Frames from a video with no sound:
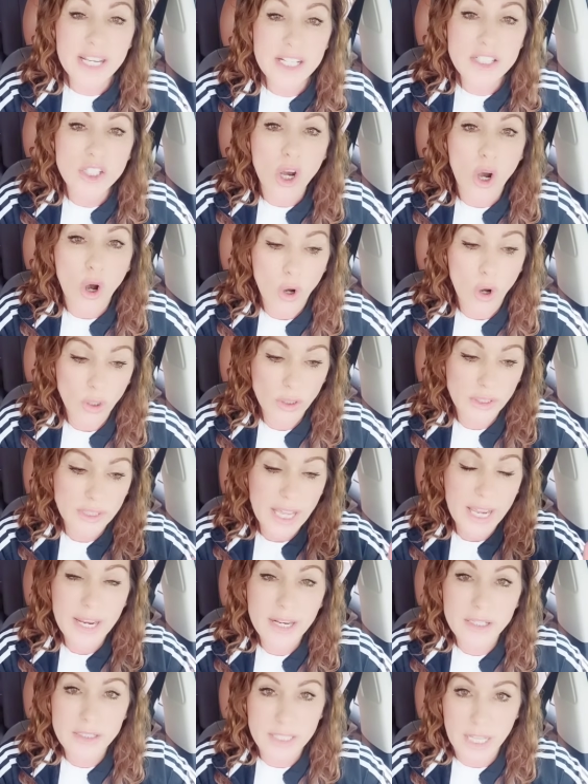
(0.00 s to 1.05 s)
When these
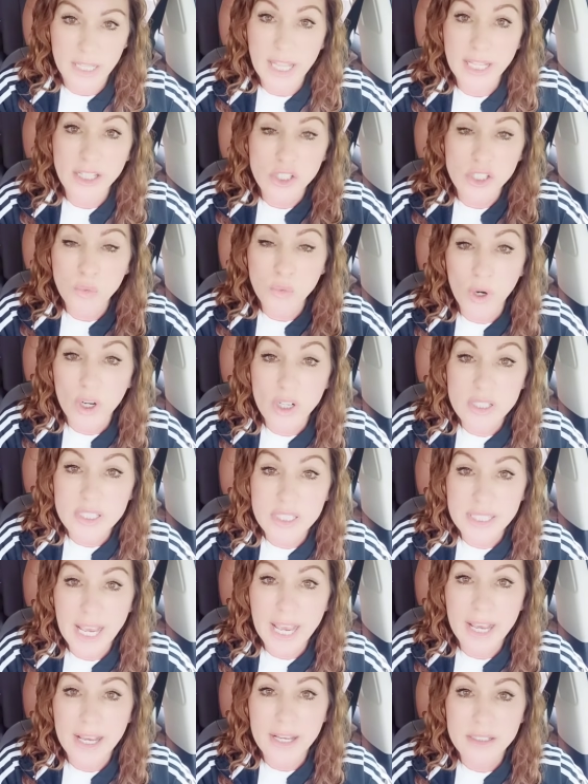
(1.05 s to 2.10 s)
old things, like this
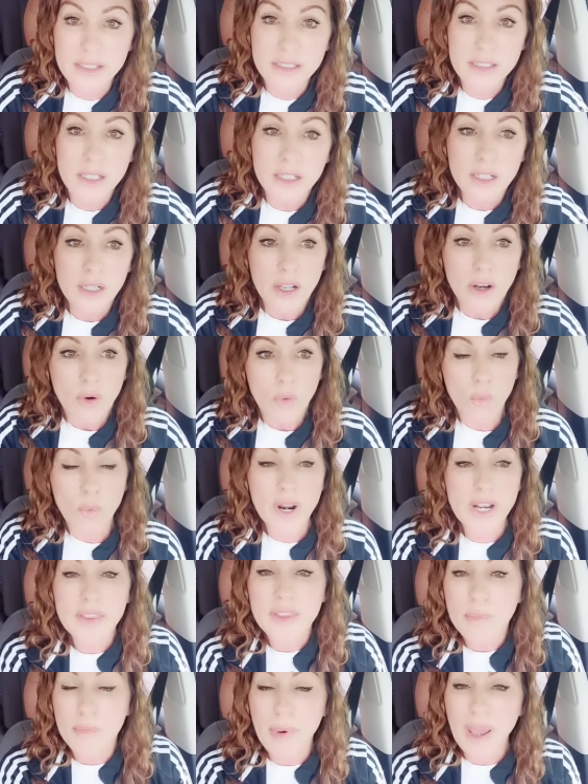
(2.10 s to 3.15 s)
word says,
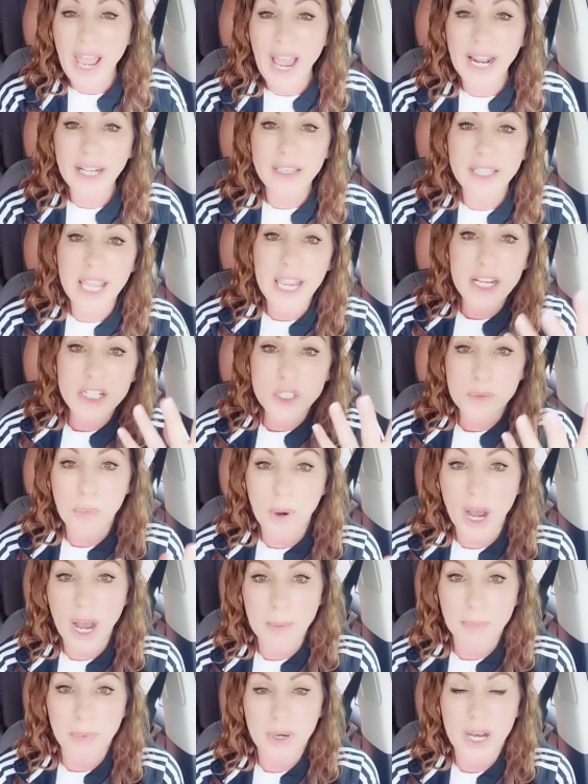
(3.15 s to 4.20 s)
when the bad
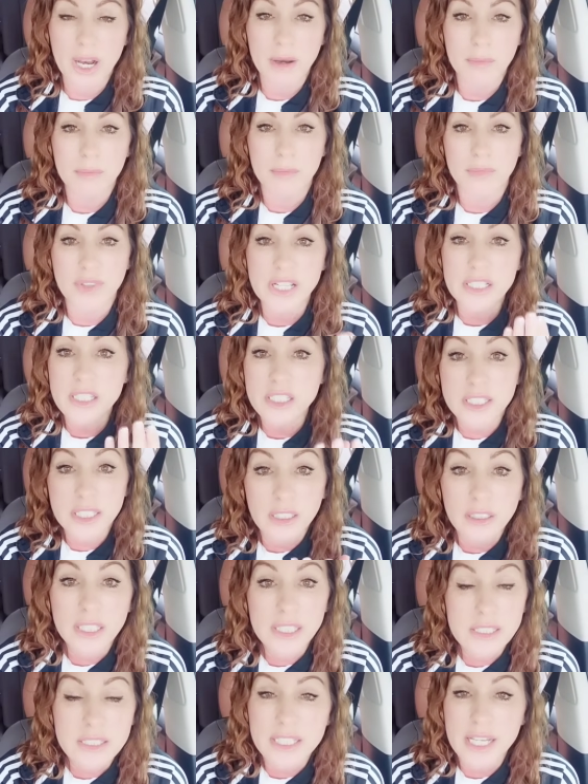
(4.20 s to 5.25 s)
things pop up
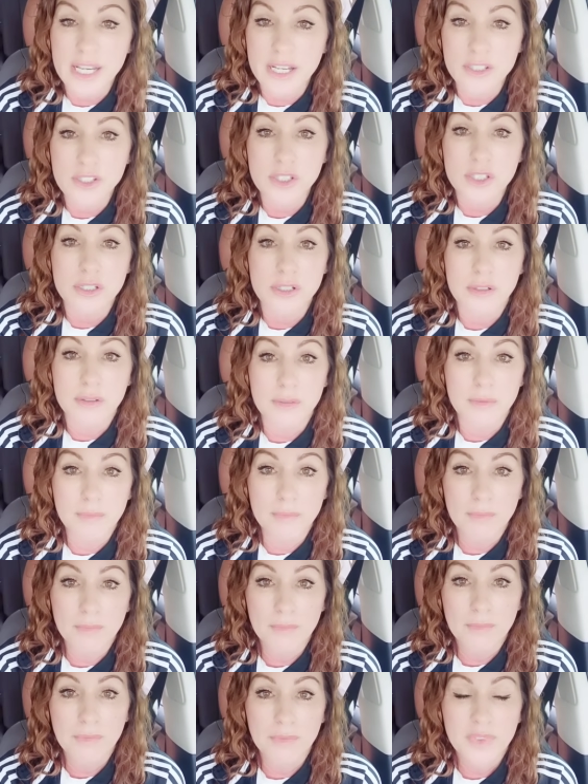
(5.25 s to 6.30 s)
that still
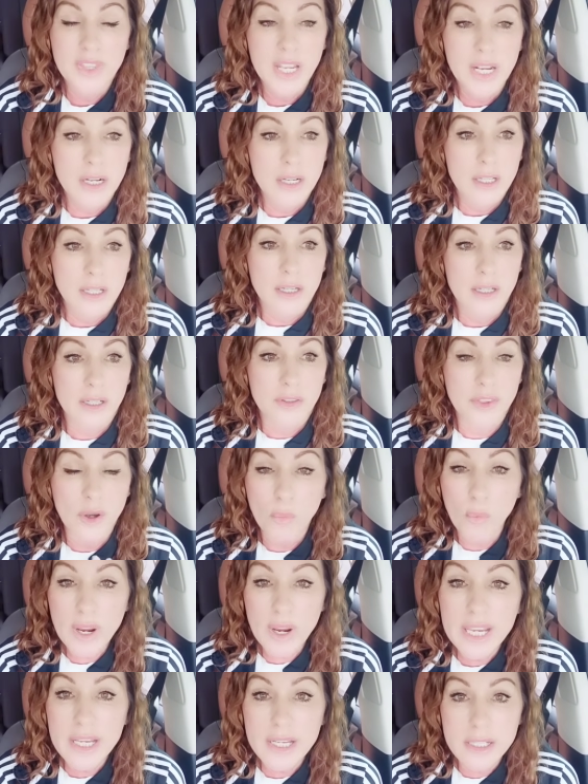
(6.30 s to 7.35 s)
exist,
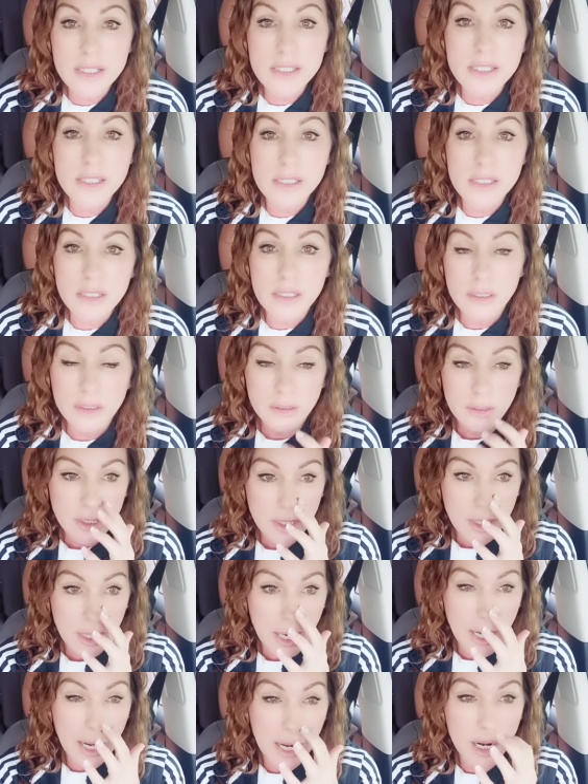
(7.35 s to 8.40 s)
the weeds,